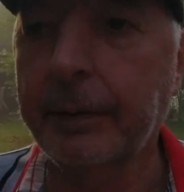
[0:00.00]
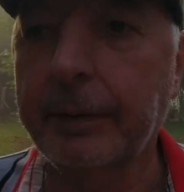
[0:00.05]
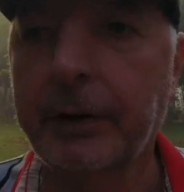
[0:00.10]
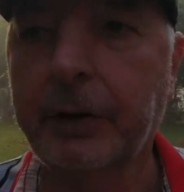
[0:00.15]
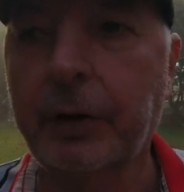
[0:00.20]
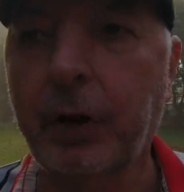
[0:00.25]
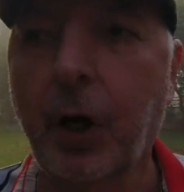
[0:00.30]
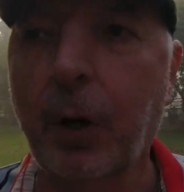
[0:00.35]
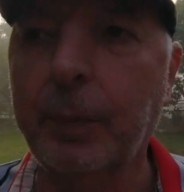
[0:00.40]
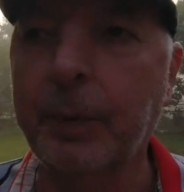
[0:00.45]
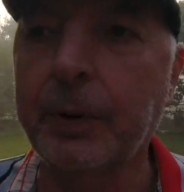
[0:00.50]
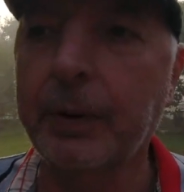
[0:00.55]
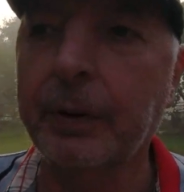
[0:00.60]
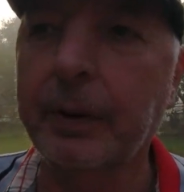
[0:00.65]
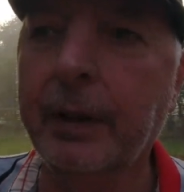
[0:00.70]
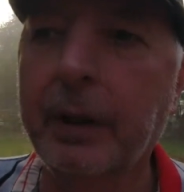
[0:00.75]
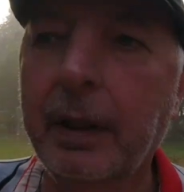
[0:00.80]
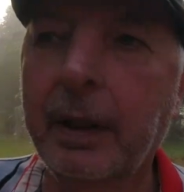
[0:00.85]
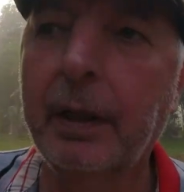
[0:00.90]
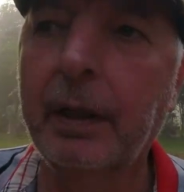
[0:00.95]
stops,
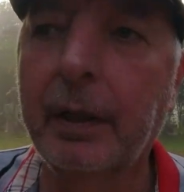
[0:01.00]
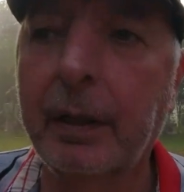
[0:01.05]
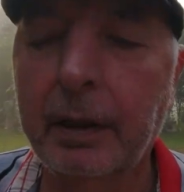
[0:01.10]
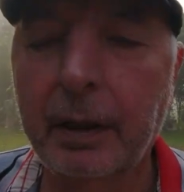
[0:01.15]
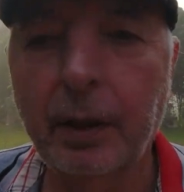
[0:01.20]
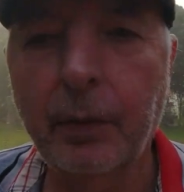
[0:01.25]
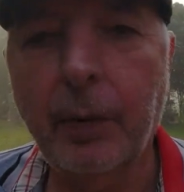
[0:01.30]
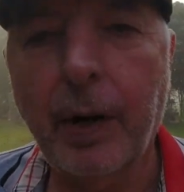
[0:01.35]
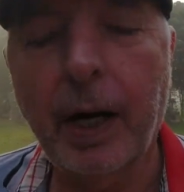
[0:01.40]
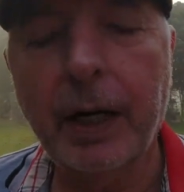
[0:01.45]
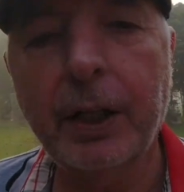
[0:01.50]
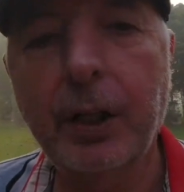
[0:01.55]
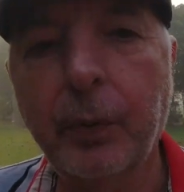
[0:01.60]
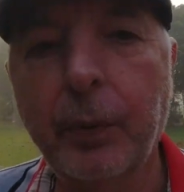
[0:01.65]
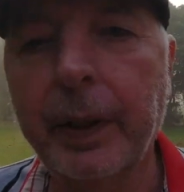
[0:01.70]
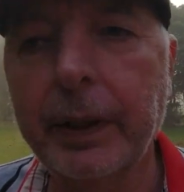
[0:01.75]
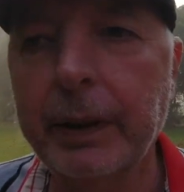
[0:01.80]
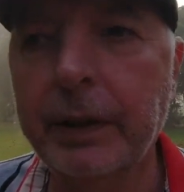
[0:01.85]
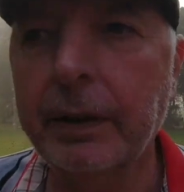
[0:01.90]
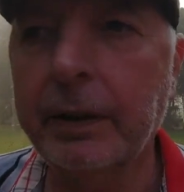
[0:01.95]
and they wind the
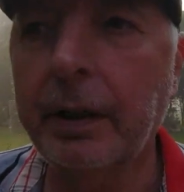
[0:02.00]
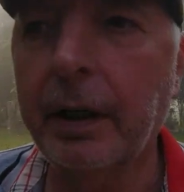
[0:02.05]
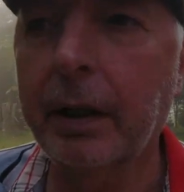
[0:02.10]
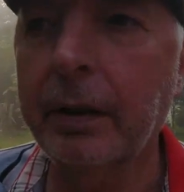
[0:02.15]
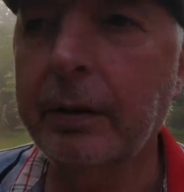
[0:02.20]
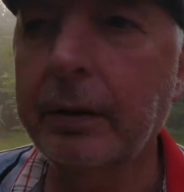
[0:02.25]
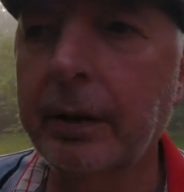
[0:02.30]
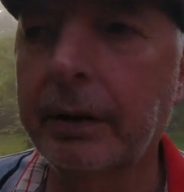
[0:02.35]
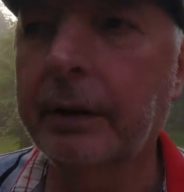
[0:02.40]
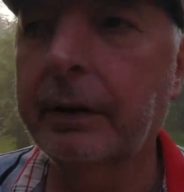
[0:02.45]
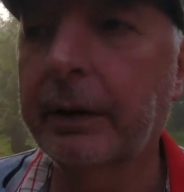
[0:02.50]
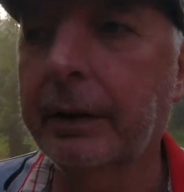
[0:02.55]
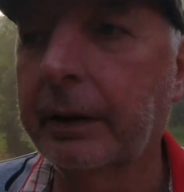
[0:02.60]
window down,